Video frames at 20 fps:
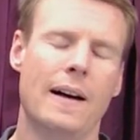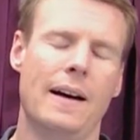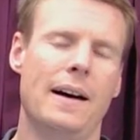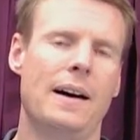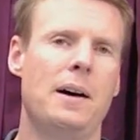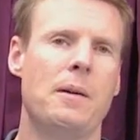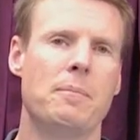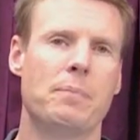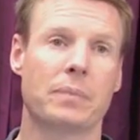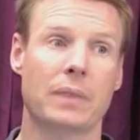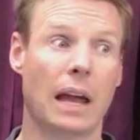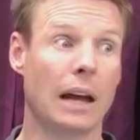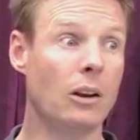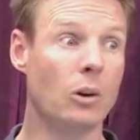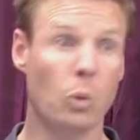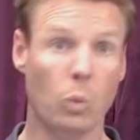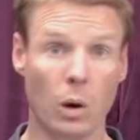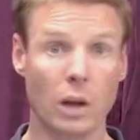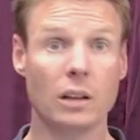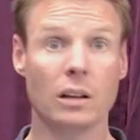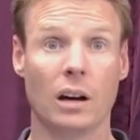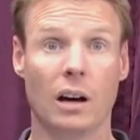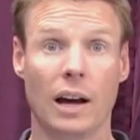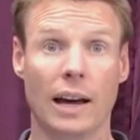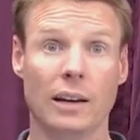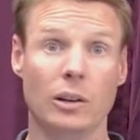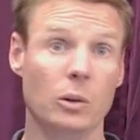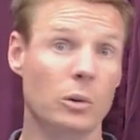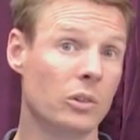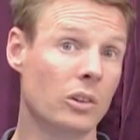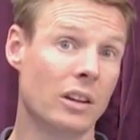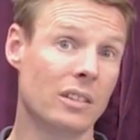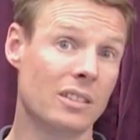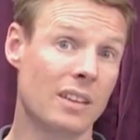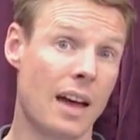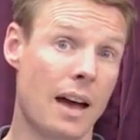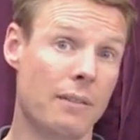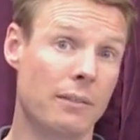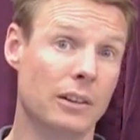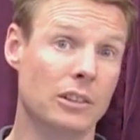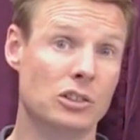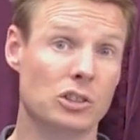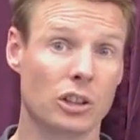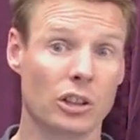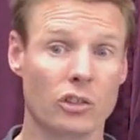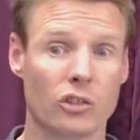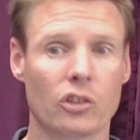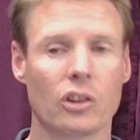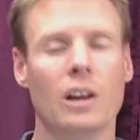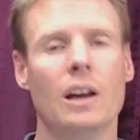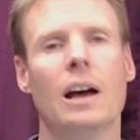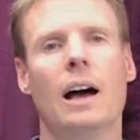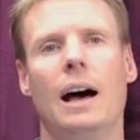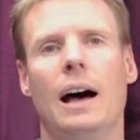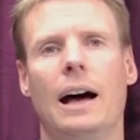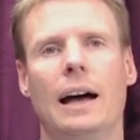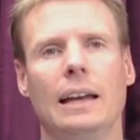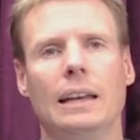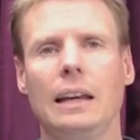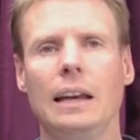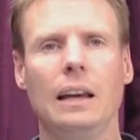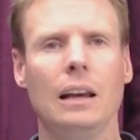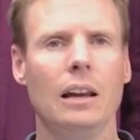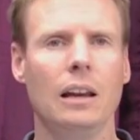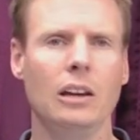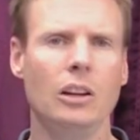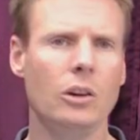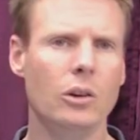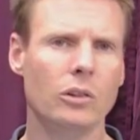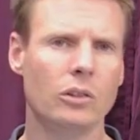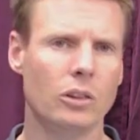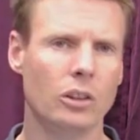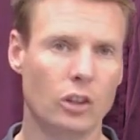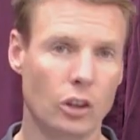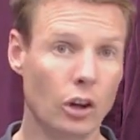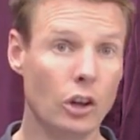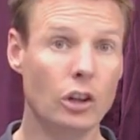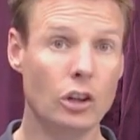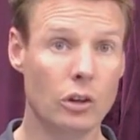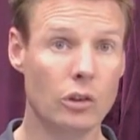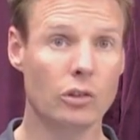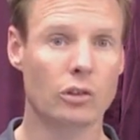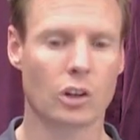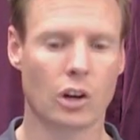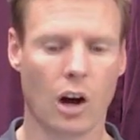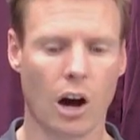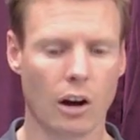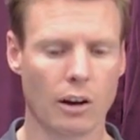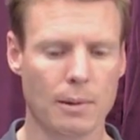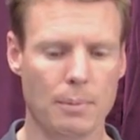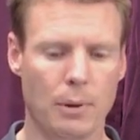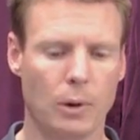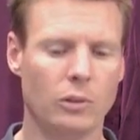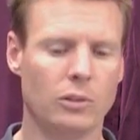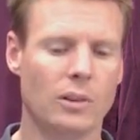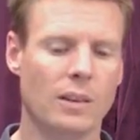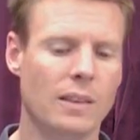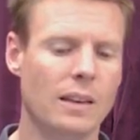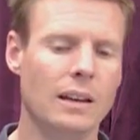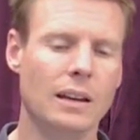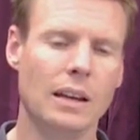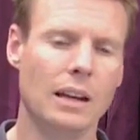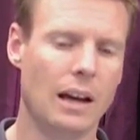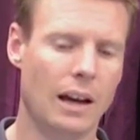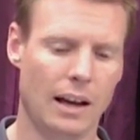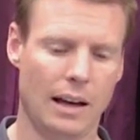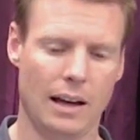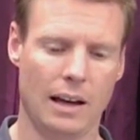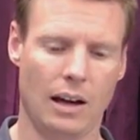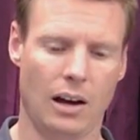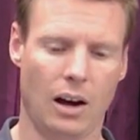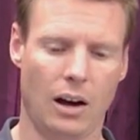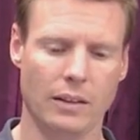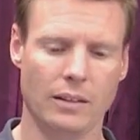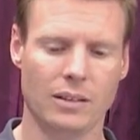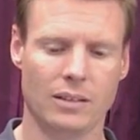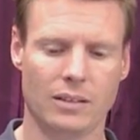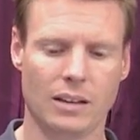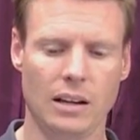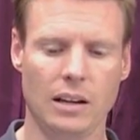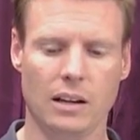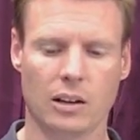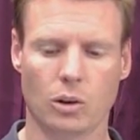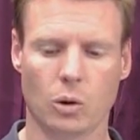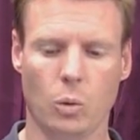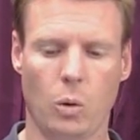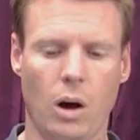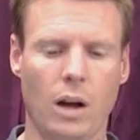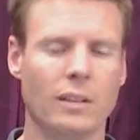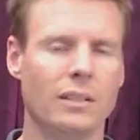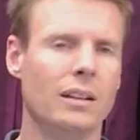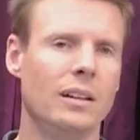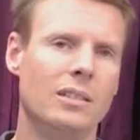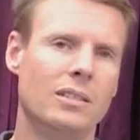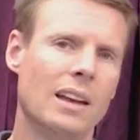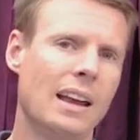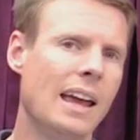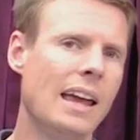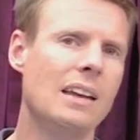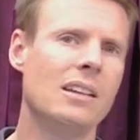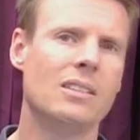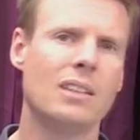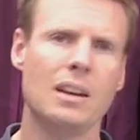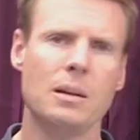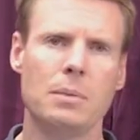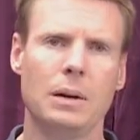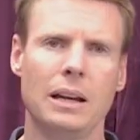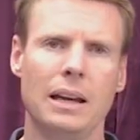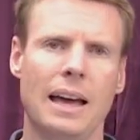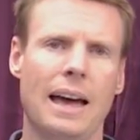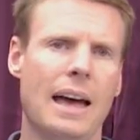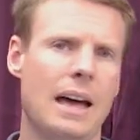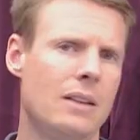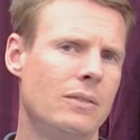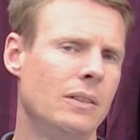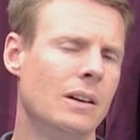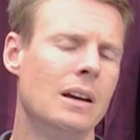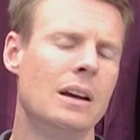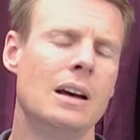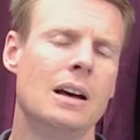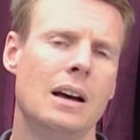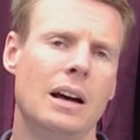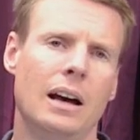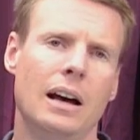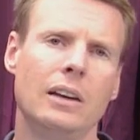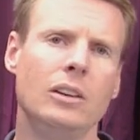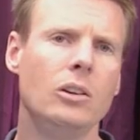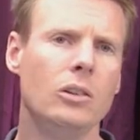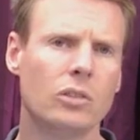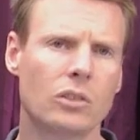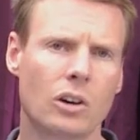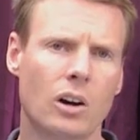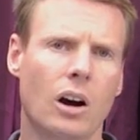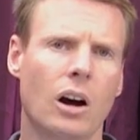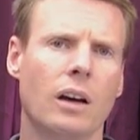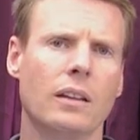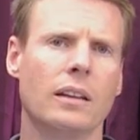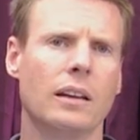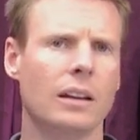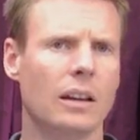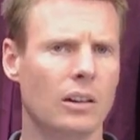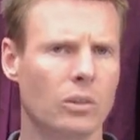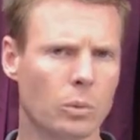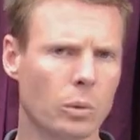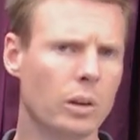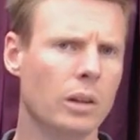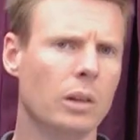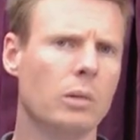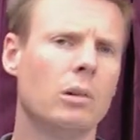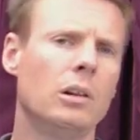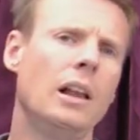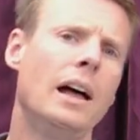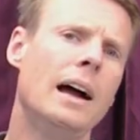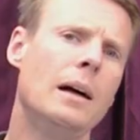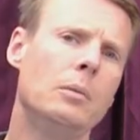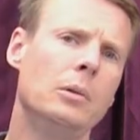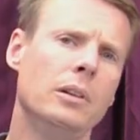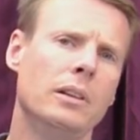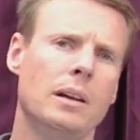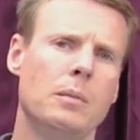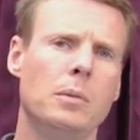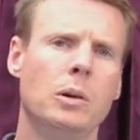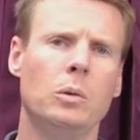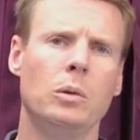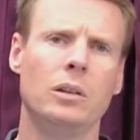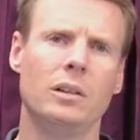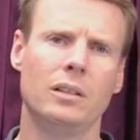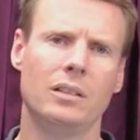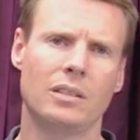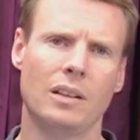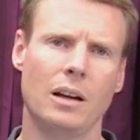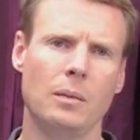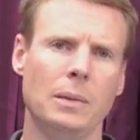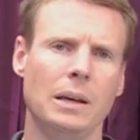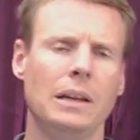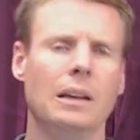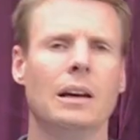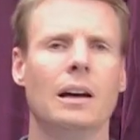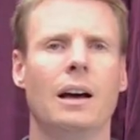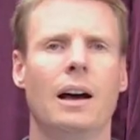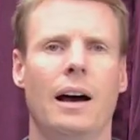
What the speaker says: I know one guy who was on staff at a church needed a good used car. He posted on the city under wanted. He said, hey, does anybody have a used car that is really reliable that they'd be willing to sell me?